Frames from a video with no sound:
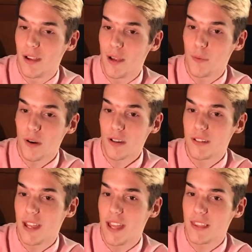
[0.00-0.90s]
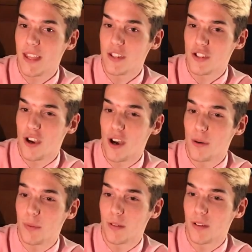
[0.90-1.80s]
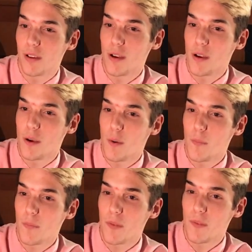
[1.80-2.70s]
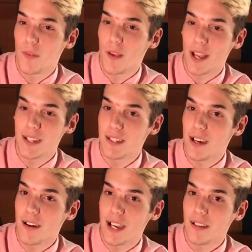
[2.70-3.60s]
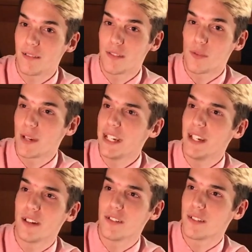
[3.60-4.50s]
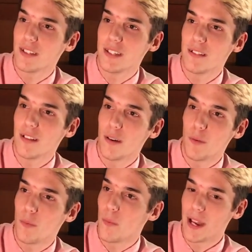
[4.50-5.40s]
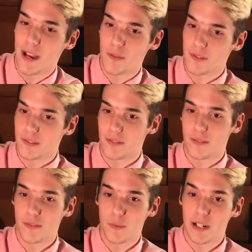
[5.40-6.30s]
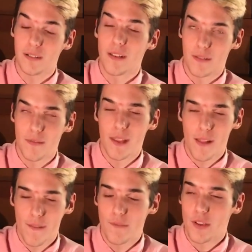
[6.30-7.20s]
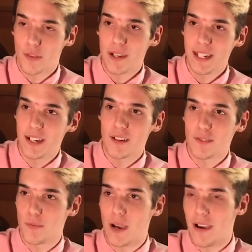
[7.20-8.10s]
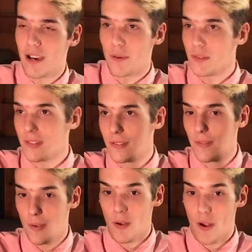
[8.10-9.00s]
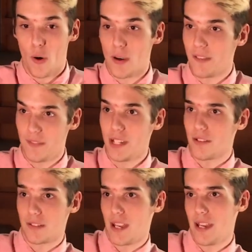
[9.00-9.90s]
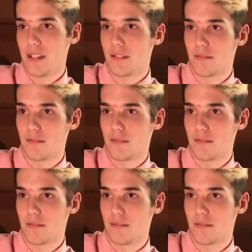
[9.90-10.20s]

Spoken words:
I worked at that job until 3 years when I was for 3 years while I was already figure skating.